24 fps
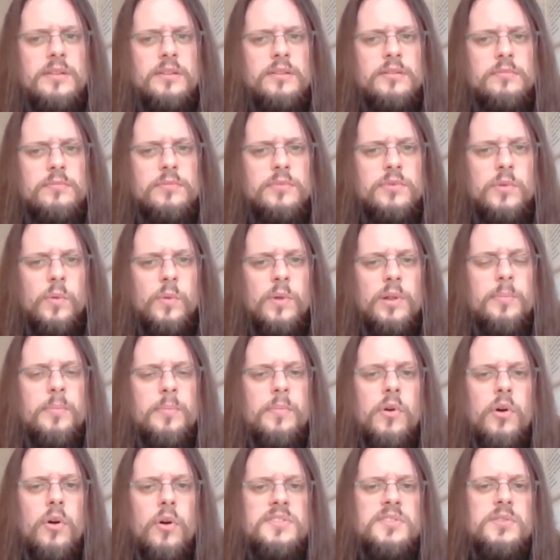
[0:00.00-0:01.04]
you will
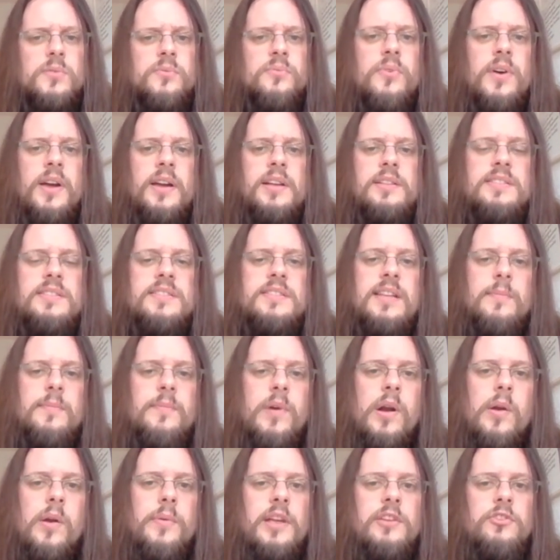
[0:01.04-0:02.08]
also find some
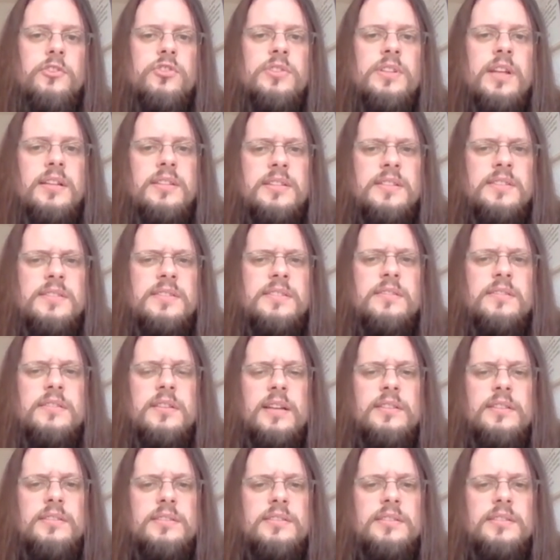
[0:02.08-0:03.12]
variation I
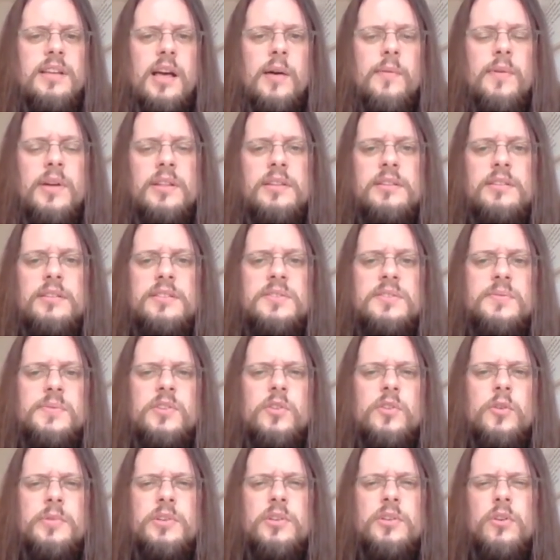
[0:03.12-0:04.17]
didn't cover in this
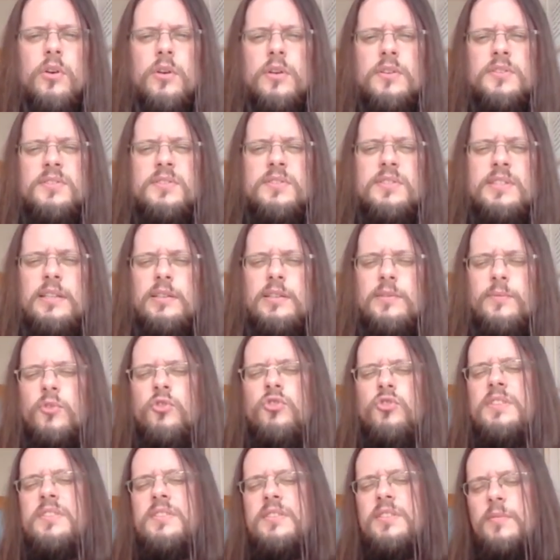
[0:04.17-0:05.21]
video because then it would
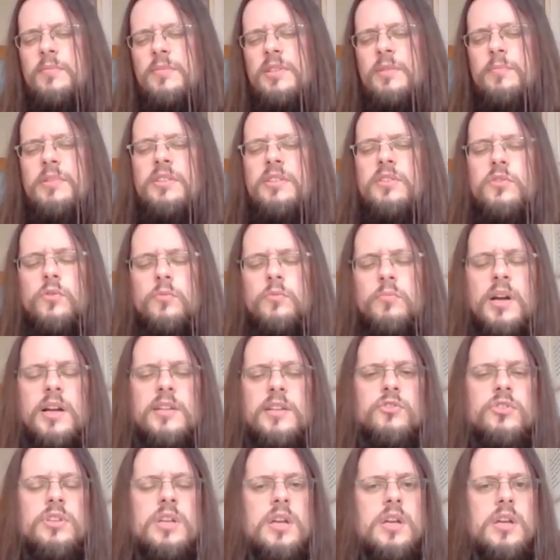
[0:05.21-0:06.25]
just simply be too
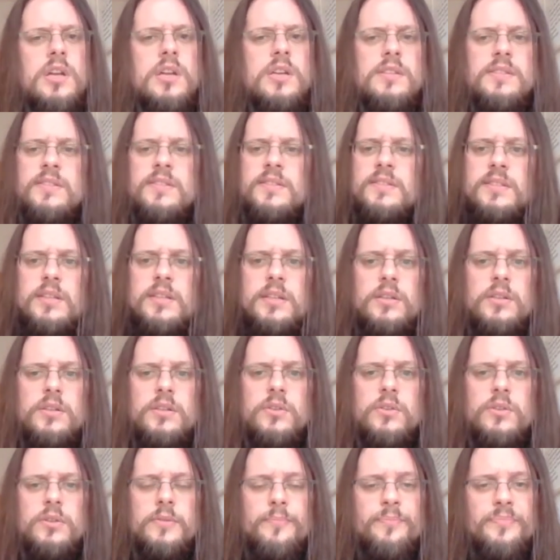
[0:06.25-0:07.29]
much.
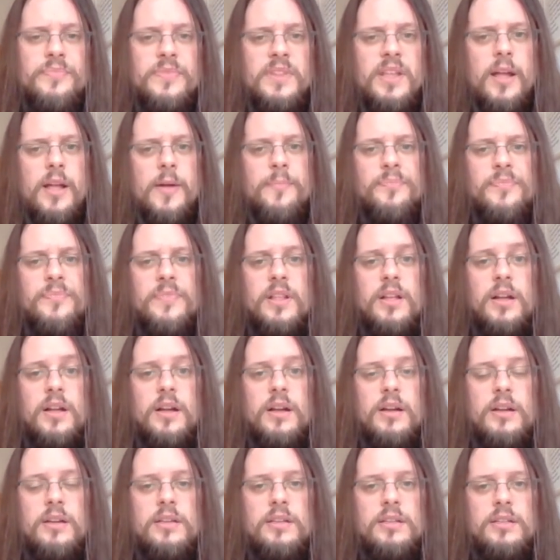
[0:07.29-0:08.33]
So yeah,
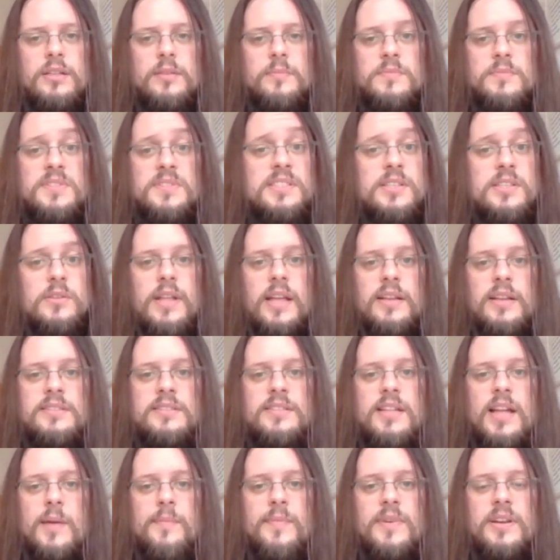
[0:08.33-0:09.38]
see you next
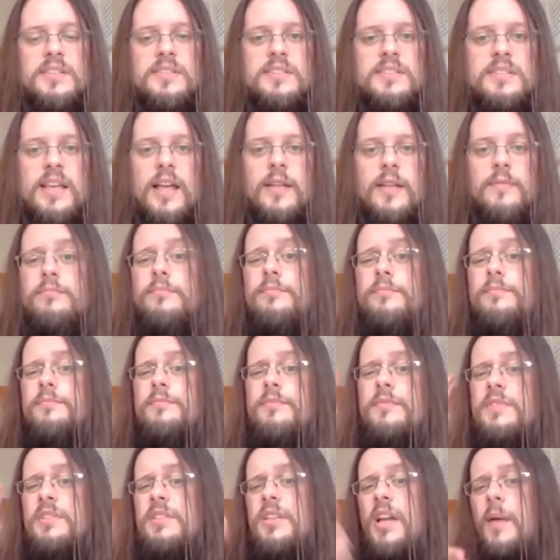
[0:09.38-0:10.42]
time, and it's again
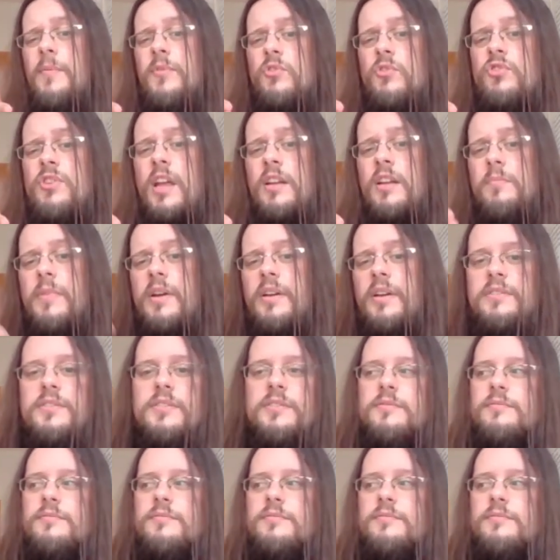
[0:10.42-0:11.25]
time to checkmate.